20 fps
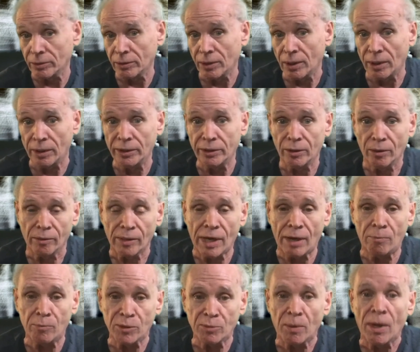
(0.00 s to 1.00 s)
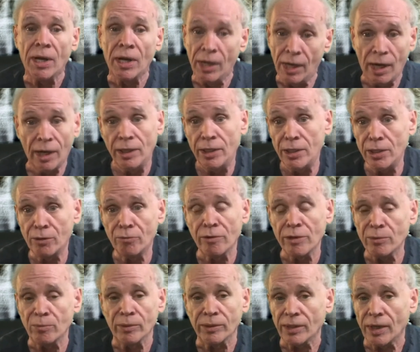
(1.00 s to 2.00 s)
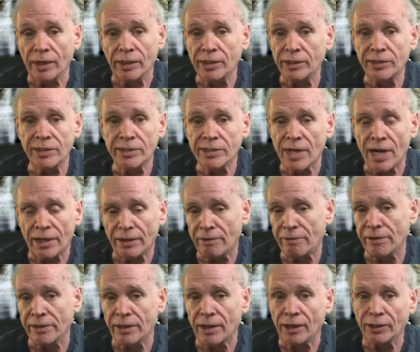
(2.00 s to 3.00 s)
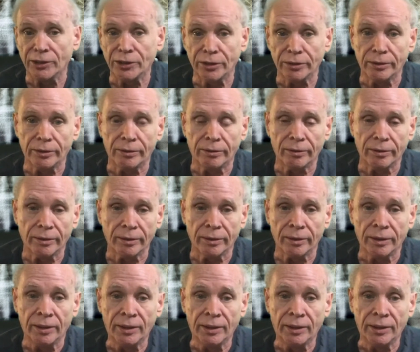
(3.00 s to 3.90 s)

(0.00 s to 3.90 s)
That was and he agreed with that. He did not think I should, but